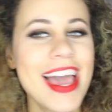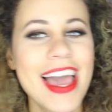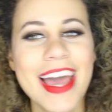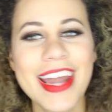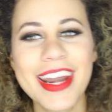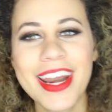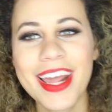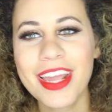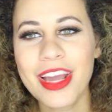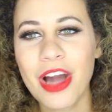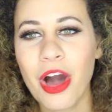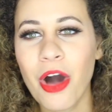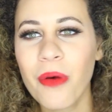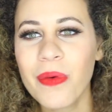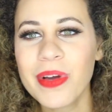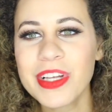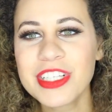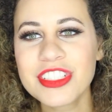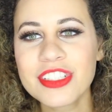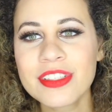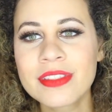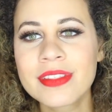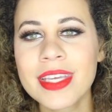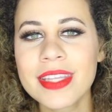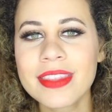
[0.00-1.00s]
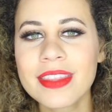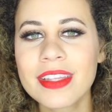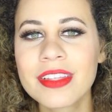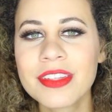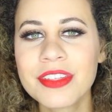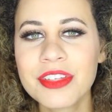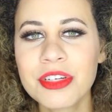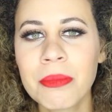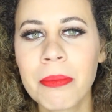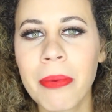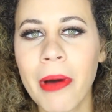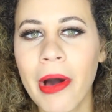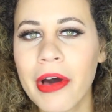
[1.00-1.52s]
and I always just get the
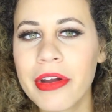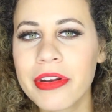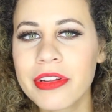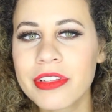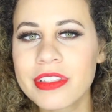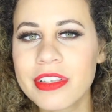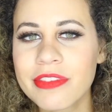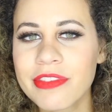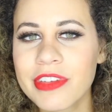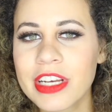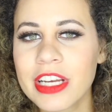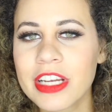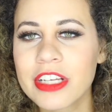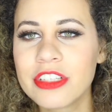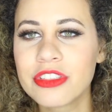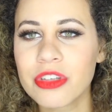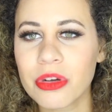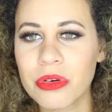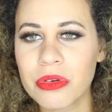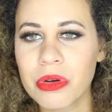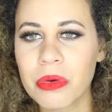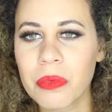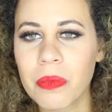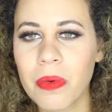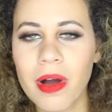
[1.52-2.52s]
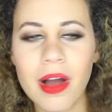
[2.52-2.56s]
little bottles of it and I don't know